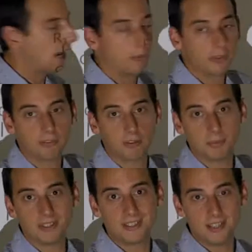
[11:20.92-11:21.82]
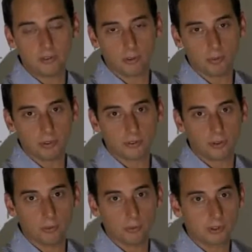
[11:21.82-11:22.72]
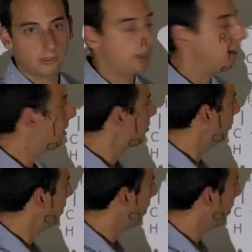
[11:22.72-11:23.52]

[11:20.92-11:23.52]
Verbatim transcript: counting from the C-terminus onwards. So we